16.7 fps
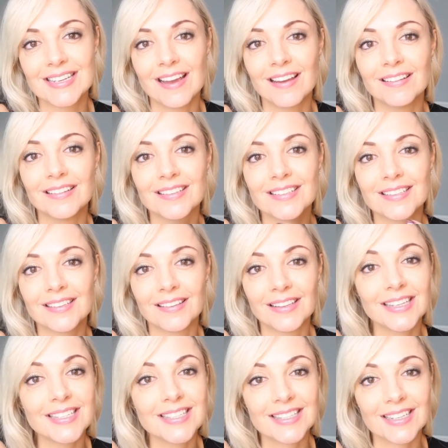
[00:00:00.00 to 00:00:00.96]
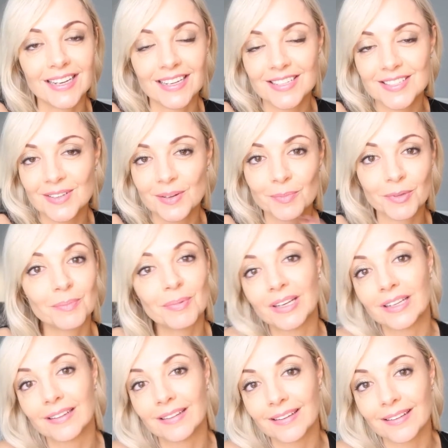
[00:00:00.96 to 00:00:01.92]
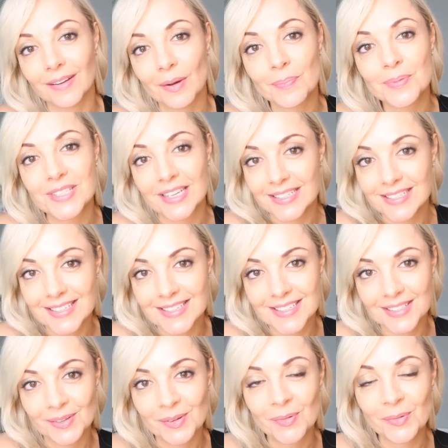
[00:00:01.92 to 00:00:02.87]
and these days I'm completely obsessed